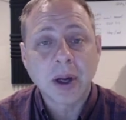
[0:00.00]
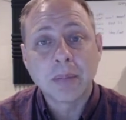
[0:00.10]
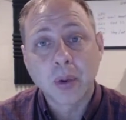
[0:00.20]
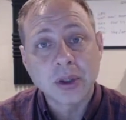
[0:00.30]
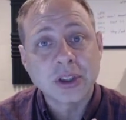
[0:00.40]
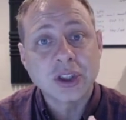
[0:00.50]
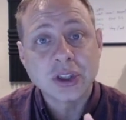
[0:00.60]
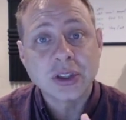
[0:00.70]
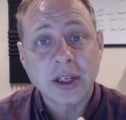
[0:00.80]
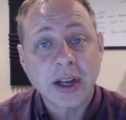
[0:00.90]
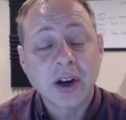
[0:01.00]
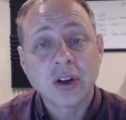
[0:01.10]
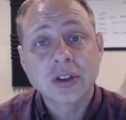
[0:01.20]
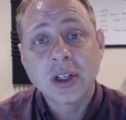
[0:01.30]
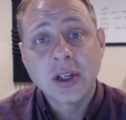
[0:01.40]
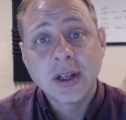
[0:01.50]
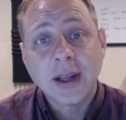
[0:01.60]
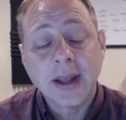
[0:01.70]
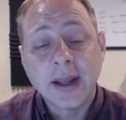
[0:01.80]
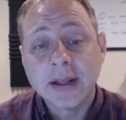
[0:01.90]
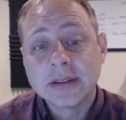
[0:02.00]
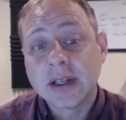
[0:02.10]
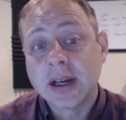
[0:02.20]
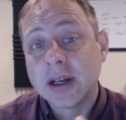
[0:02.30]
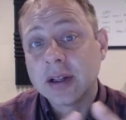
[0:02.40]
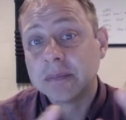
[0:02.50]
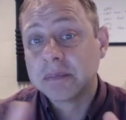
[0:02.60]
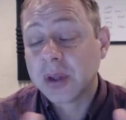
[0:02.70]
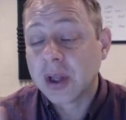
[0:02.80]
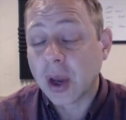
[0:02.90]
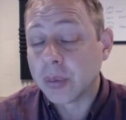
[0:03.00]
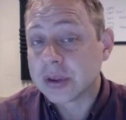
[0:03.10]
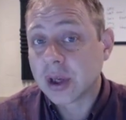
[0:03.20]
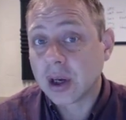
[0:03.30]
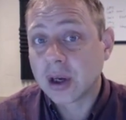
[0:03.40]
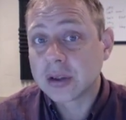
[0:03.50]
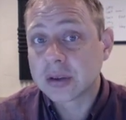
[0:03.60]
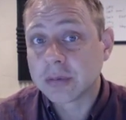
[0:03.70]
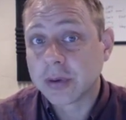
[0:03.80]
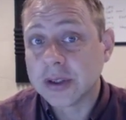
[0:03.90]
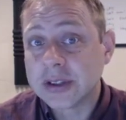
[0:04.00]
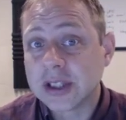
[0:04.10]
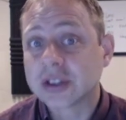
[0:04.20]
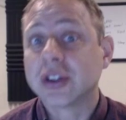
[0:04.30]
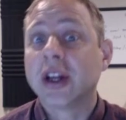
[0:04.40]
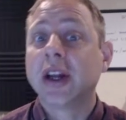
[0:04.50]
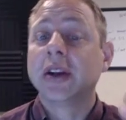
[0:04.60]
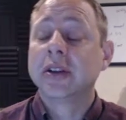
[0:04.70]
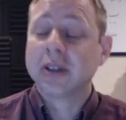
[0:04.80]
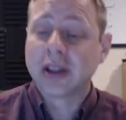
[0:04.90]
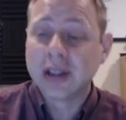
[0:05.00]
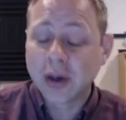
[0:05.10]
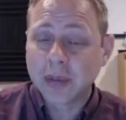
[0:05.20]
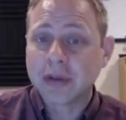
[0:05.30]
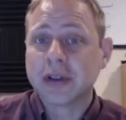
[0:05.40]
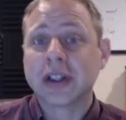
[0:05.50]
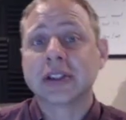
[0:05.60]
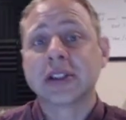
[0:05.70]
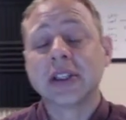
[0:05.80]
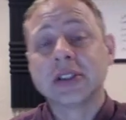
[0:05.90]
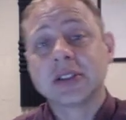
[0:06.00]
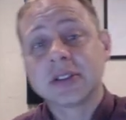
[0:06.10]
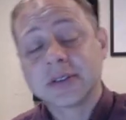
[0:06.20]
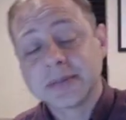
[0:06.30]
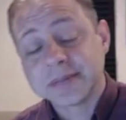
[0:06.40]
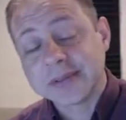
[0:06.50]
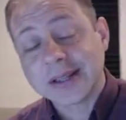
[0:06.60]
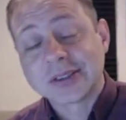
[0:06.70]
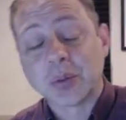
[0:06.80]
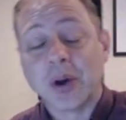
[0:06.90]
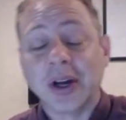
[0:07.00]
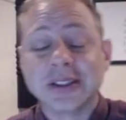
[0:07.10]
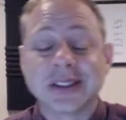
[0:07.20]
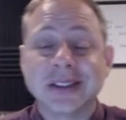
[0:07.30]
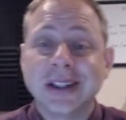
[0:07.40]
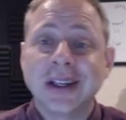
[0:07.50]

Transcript: poor decisions and errors, and we saw some friends yesterday. A little bit of a distance, not so much.